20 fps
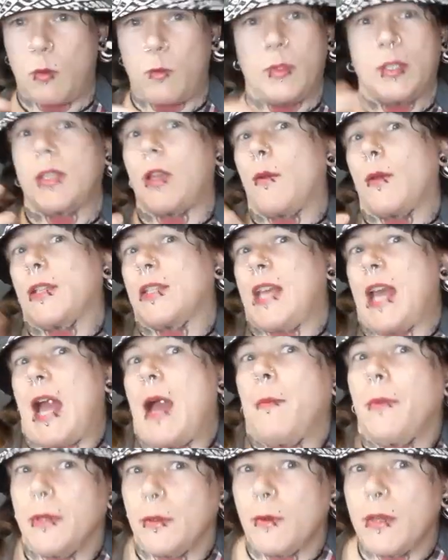what was going to
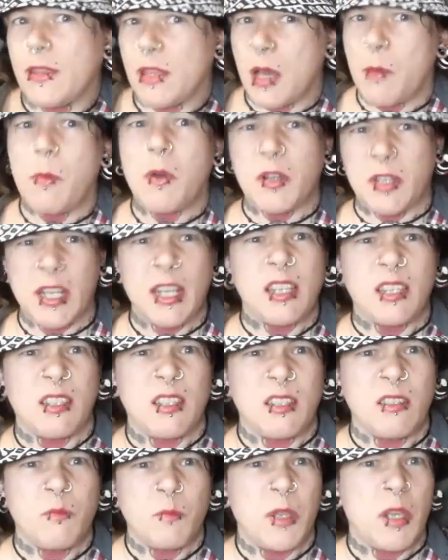happen with our
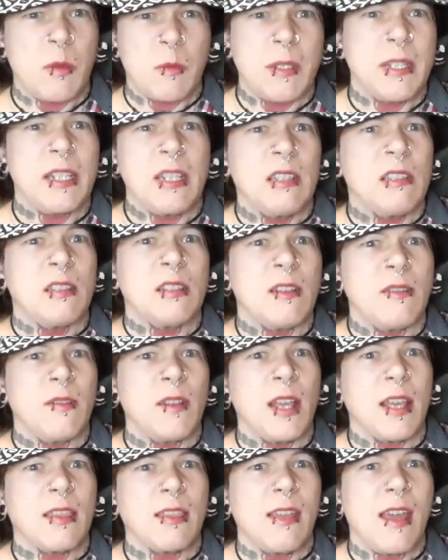bodies in puberty and
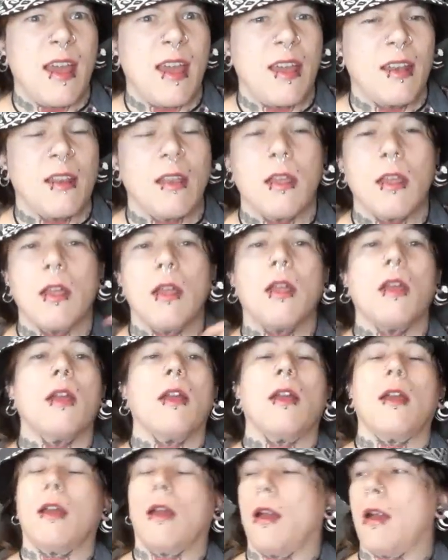stuff like that.
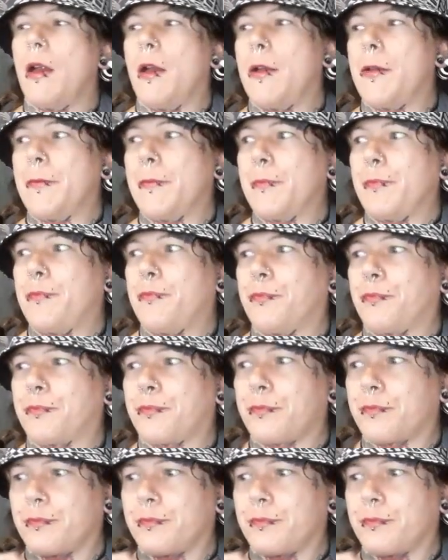Um,